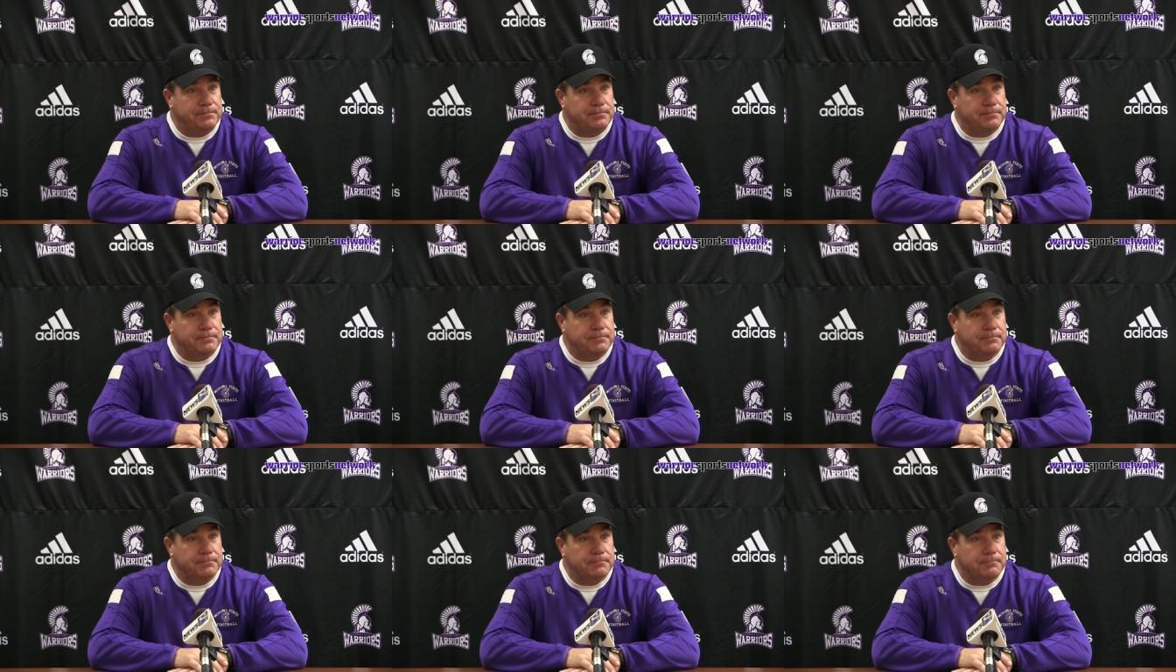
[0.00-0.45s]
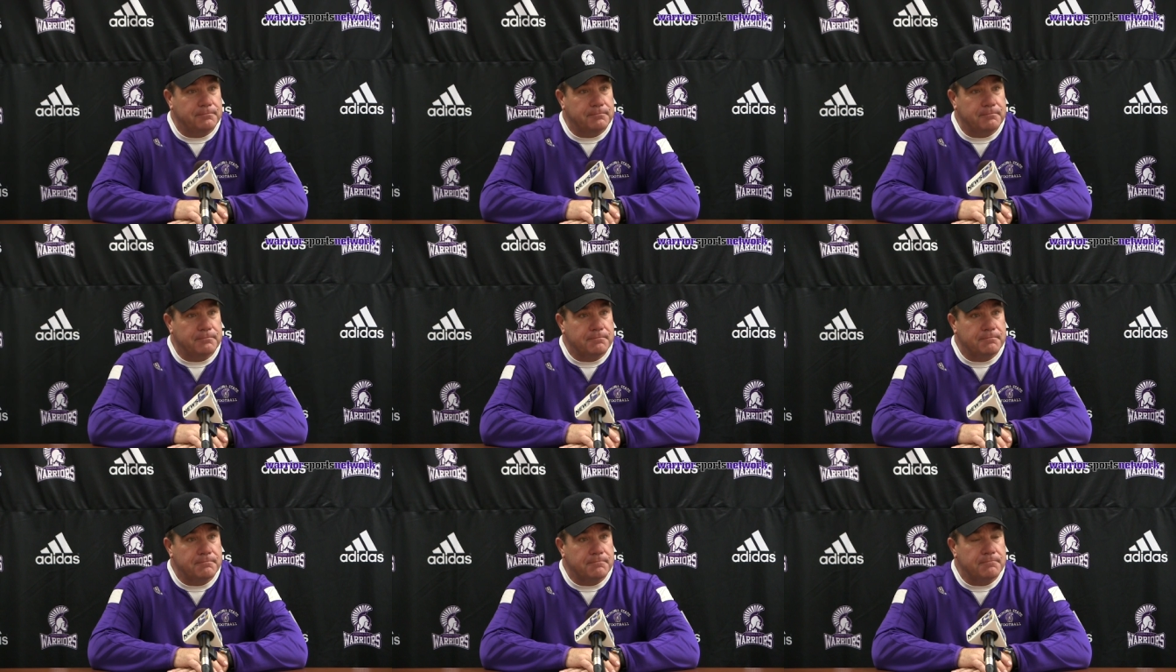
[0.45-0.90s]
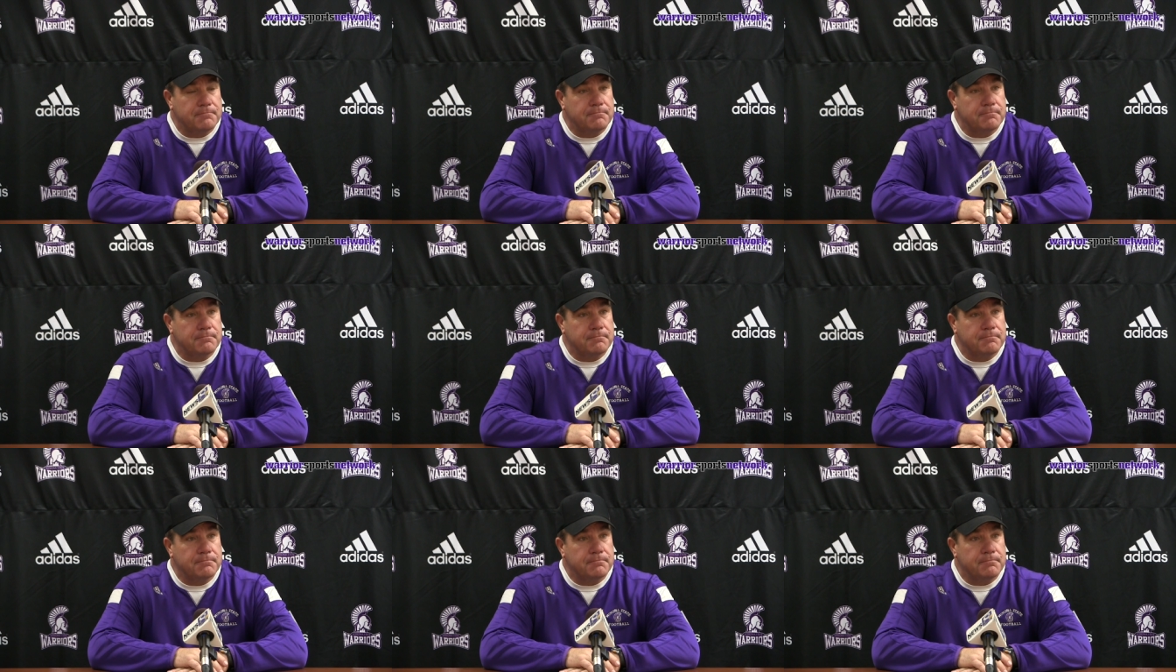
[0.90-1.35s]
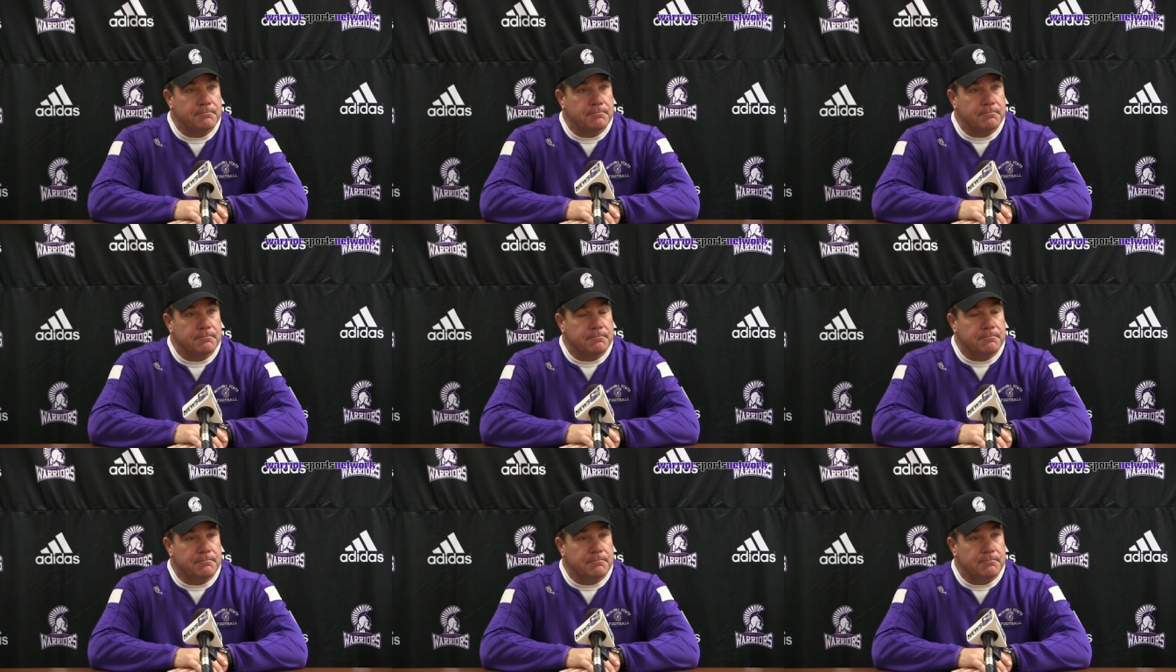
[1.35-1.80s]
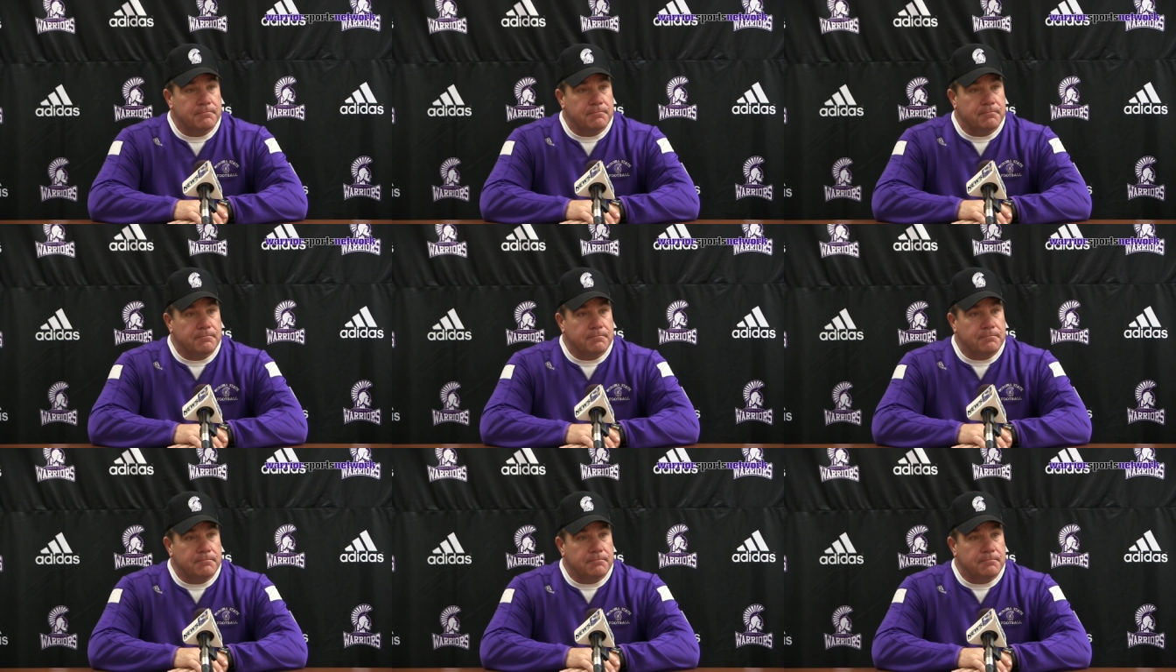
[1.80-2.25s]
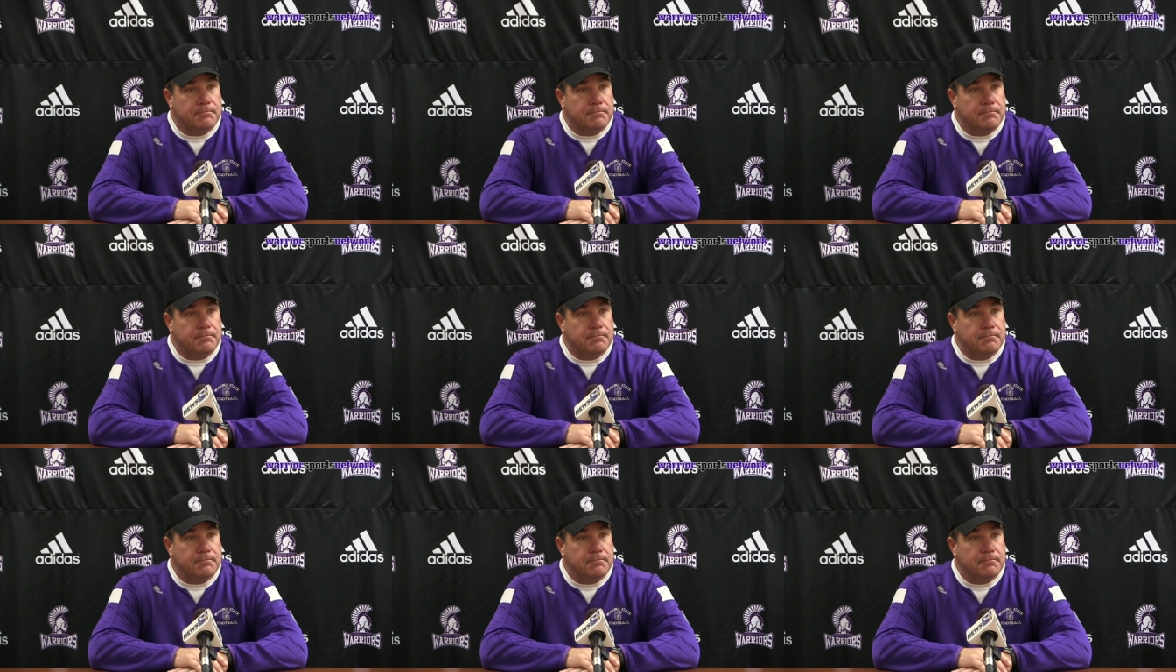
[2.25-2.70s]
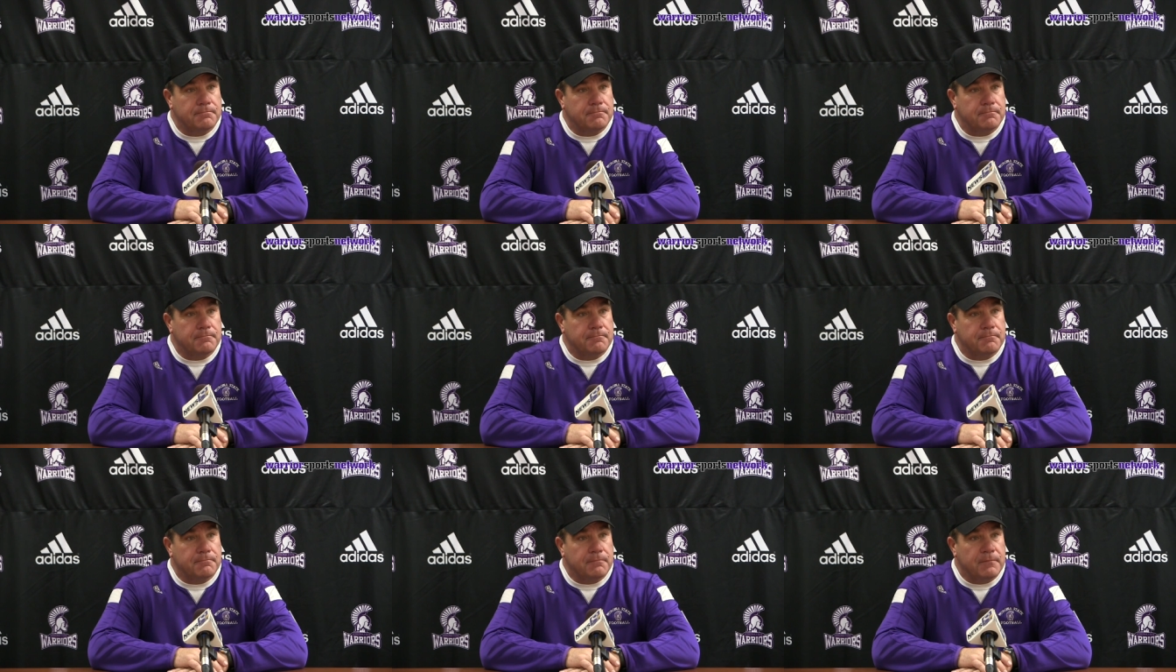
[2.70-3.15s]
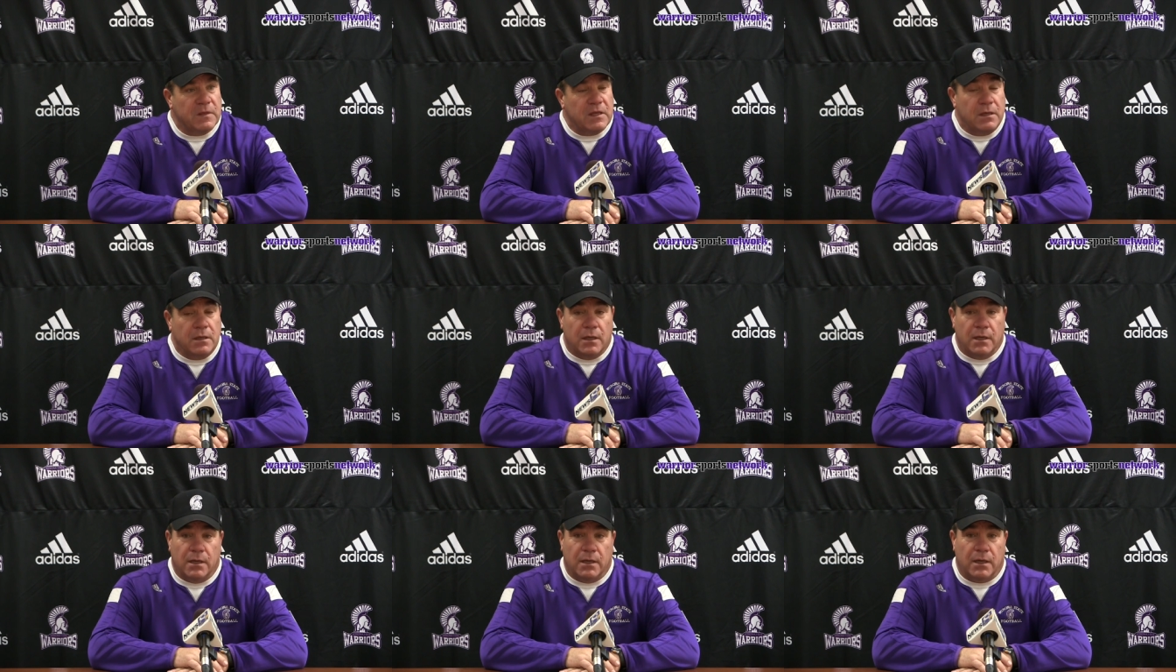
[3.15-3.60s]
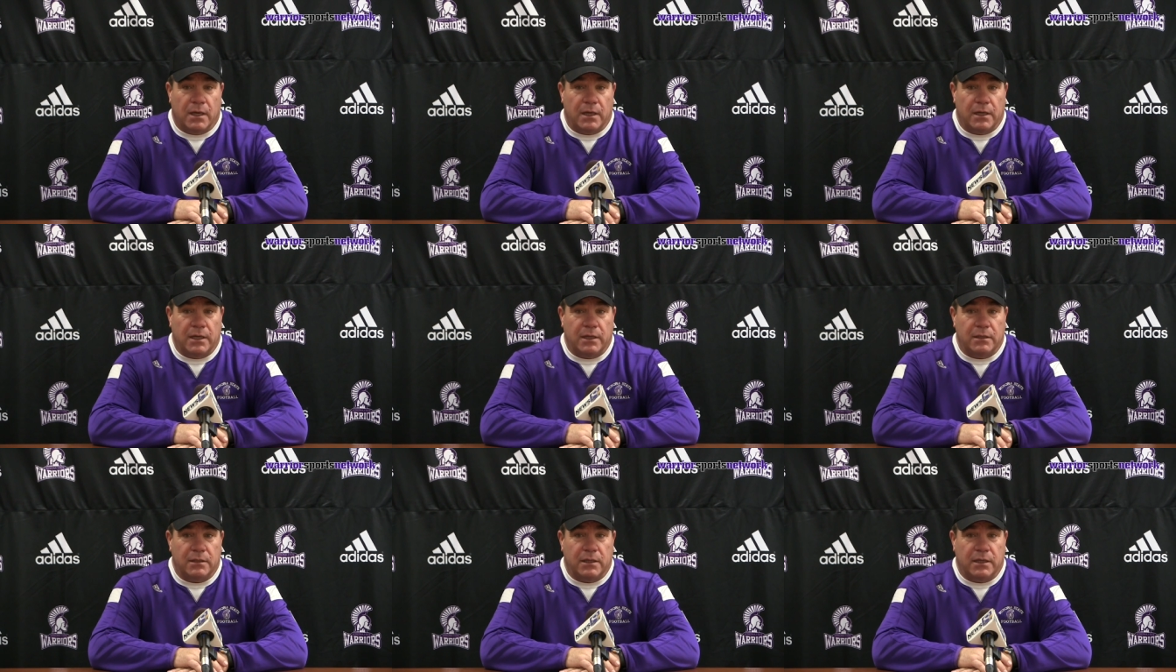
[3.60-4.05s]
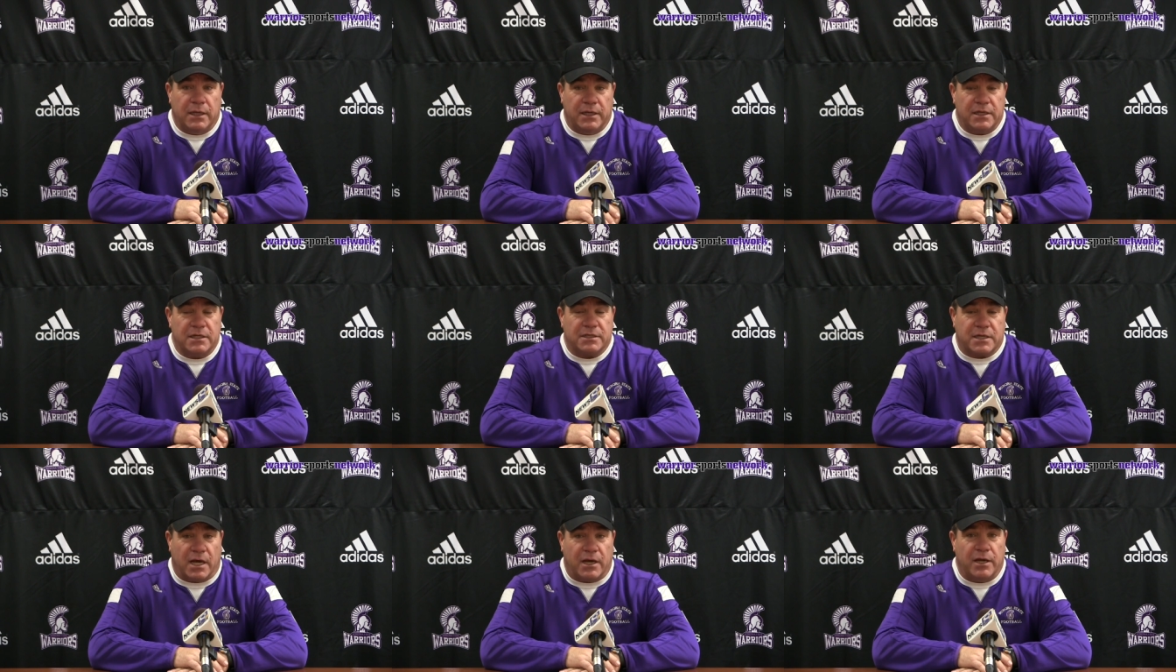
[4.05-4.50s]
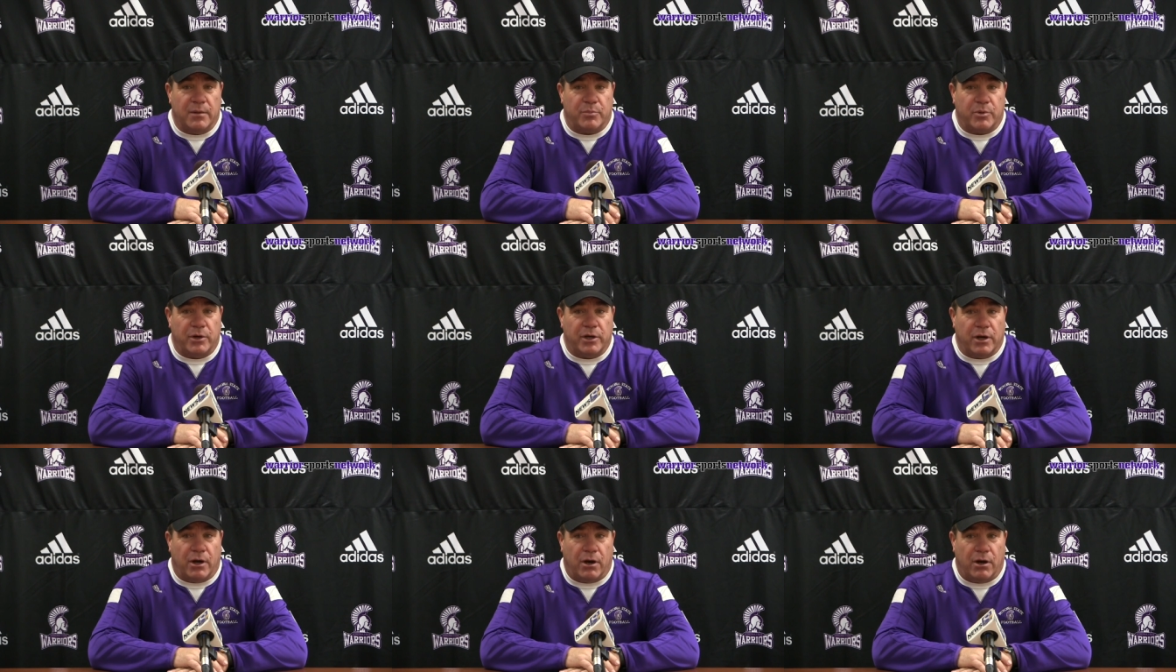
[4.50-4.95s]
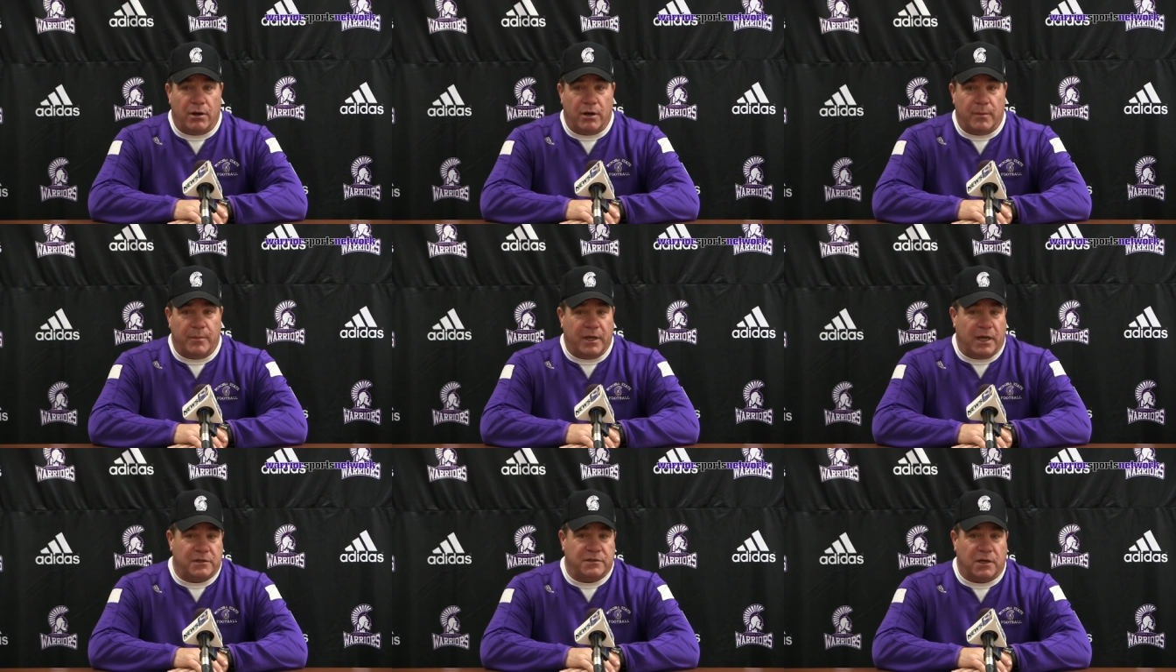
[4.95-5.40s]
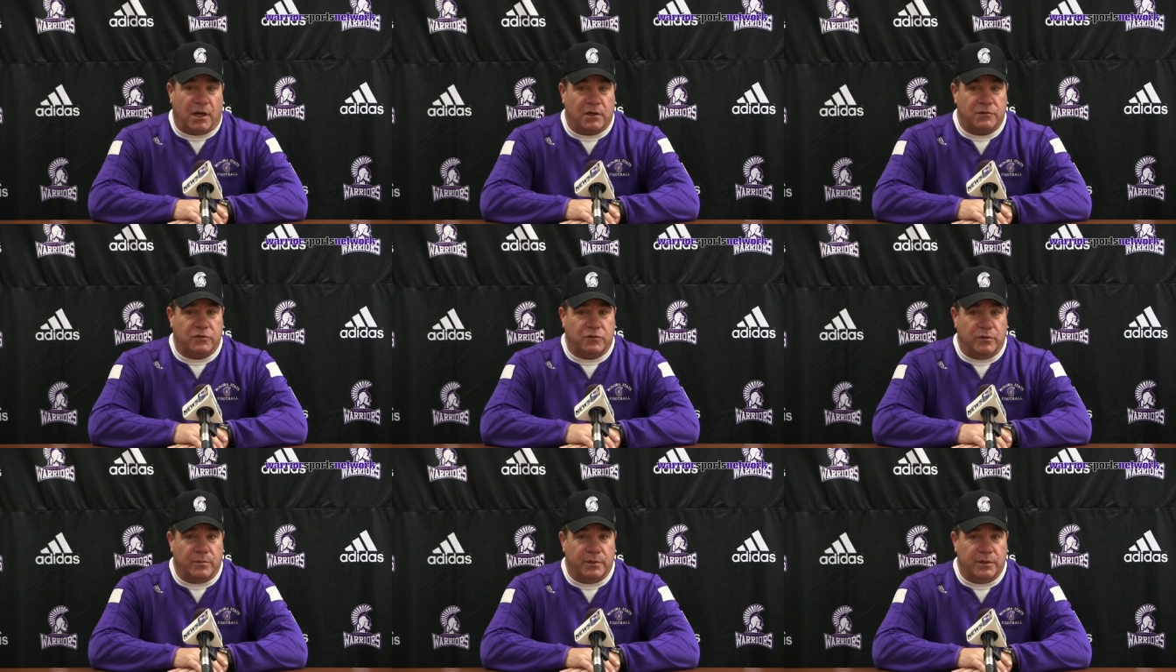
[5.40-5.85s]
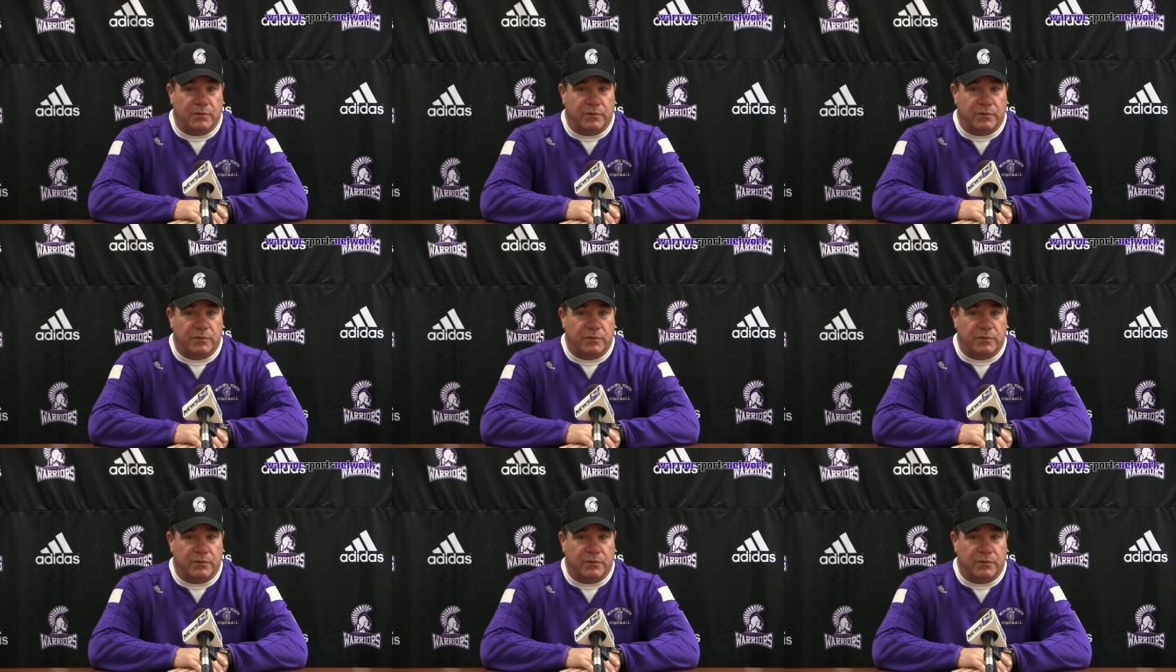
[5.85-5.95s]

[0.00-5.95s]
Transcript: Yeah. Uh, what was the Paul do you know what happened with him, or did he just hit pretty hard? He, he just got hit pretty hard. I mean, I talked to him.